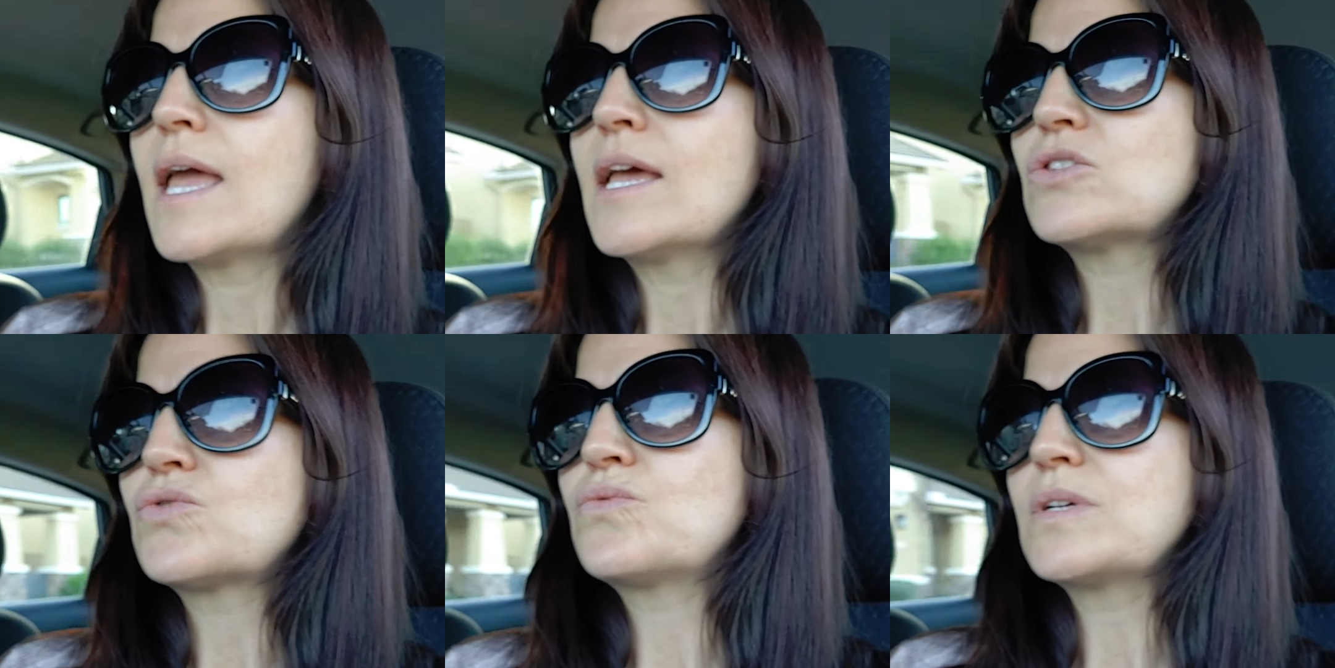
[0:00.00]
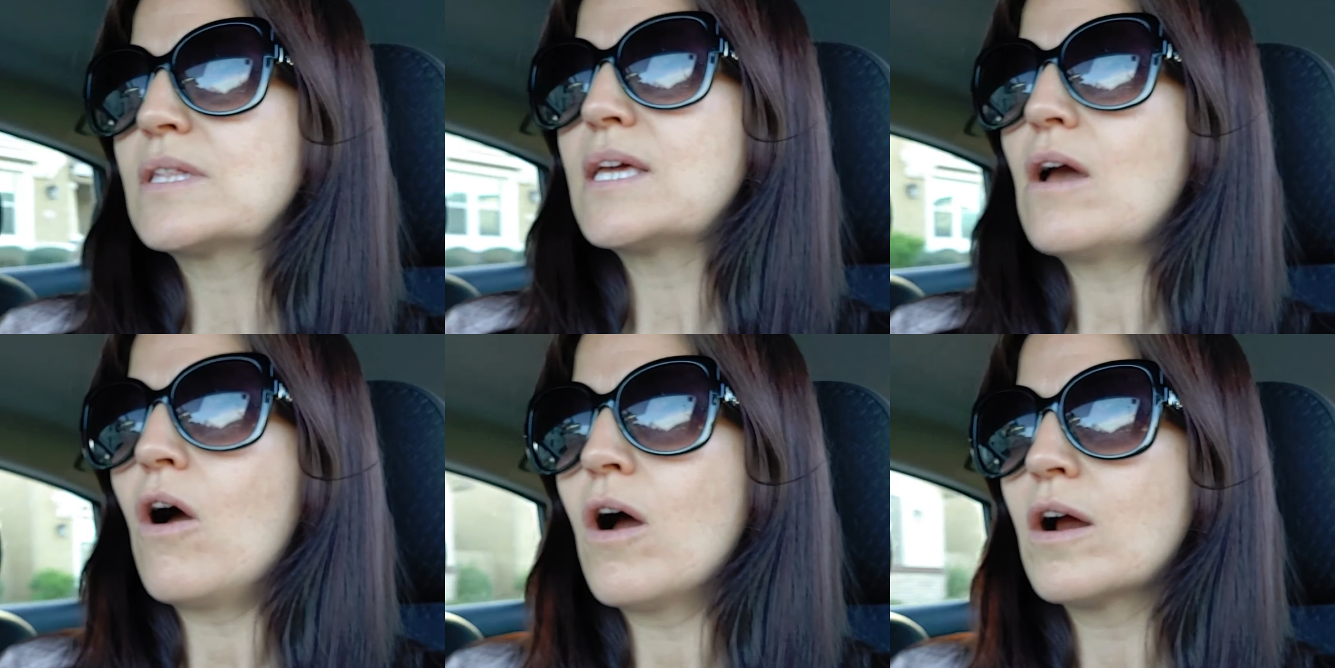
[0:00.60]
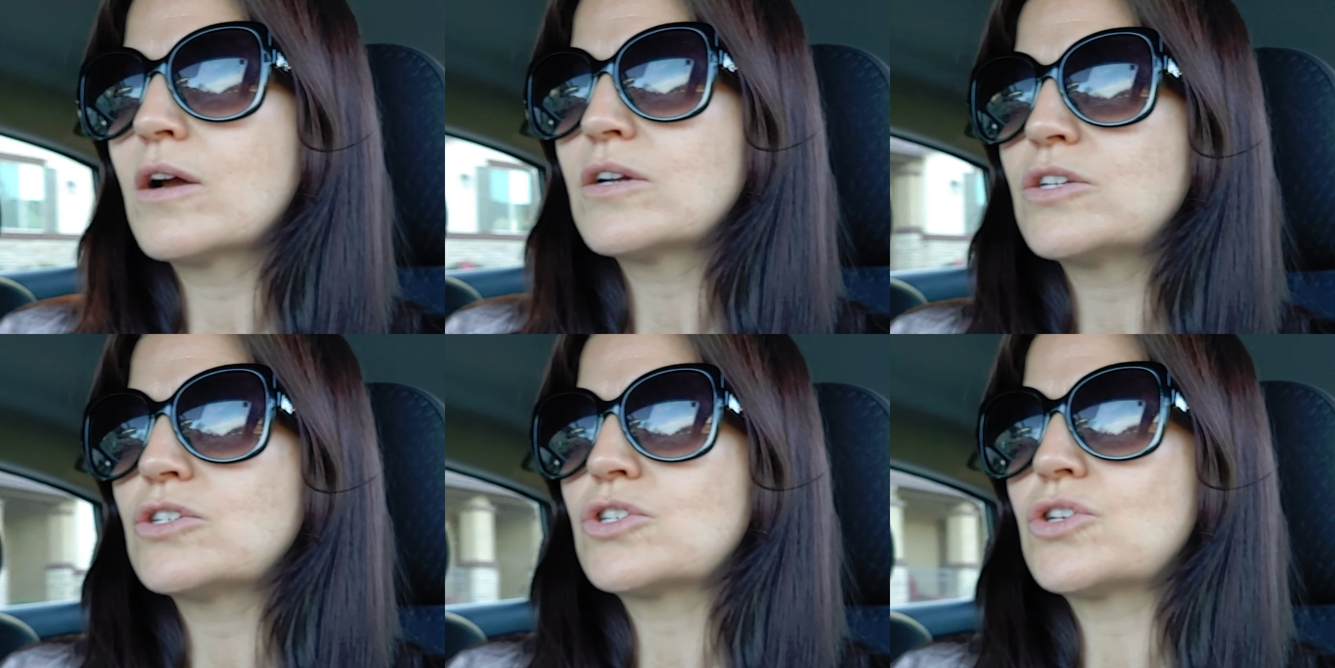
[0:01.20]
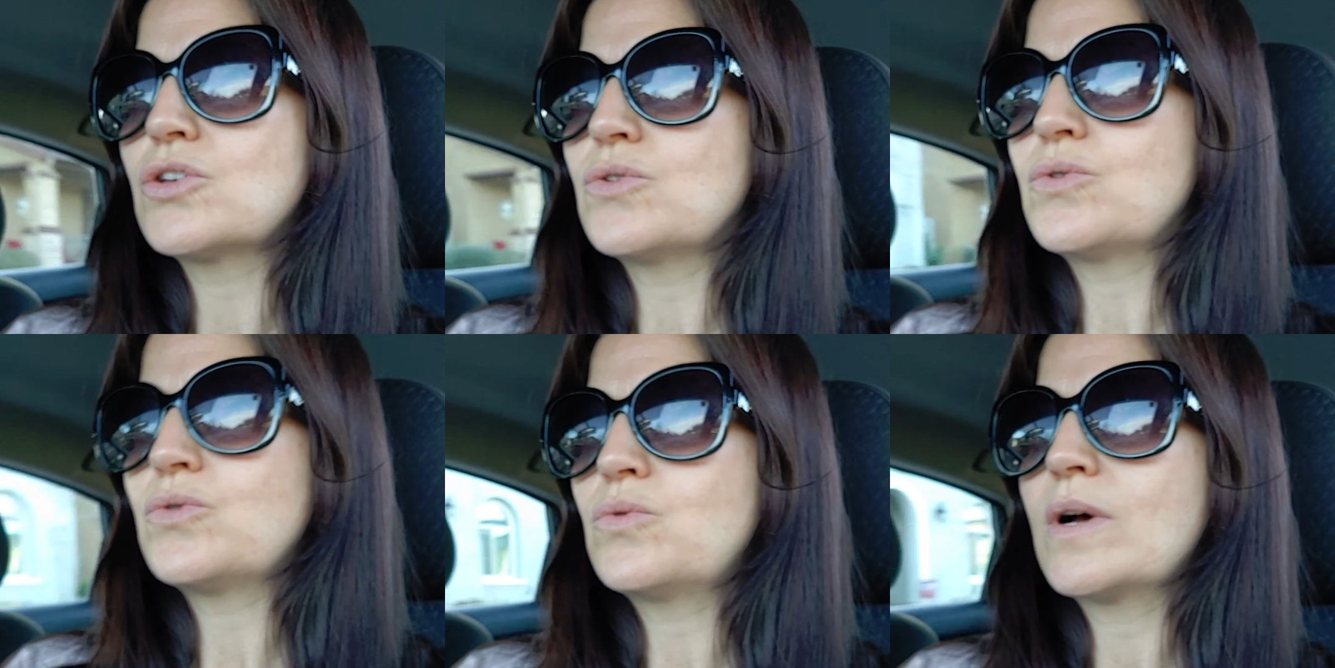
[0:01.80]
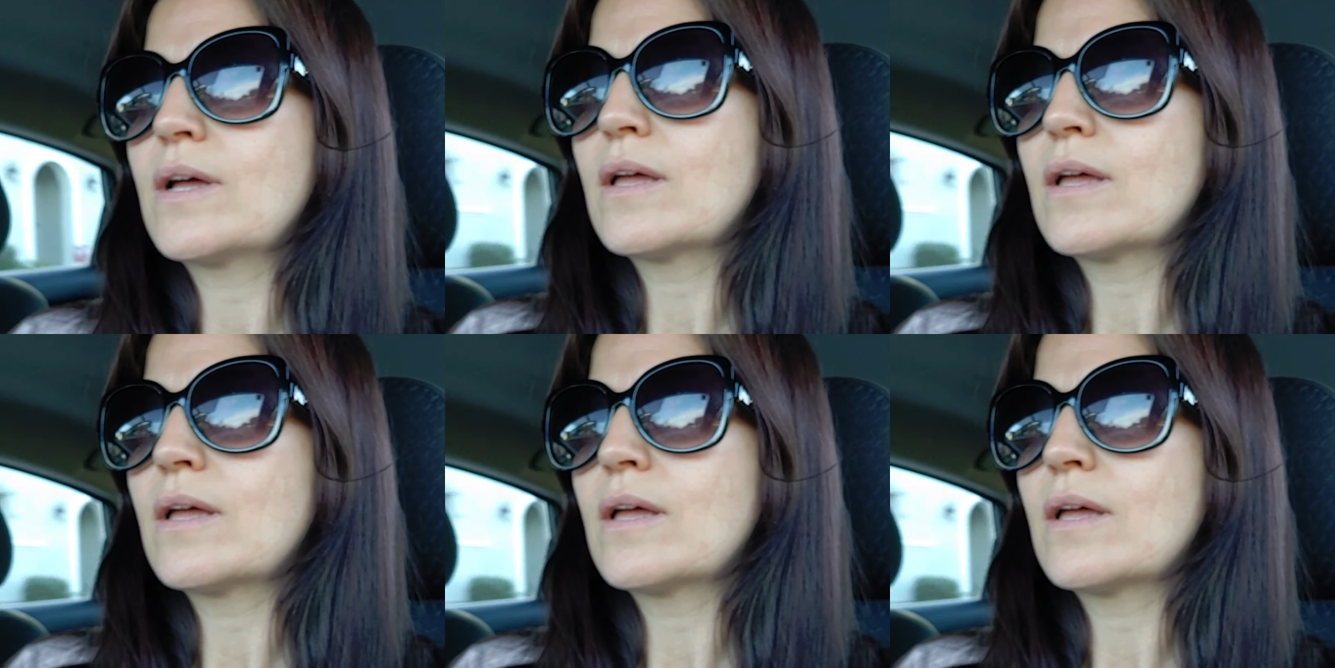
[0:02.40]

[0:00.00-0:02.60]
it's really hard to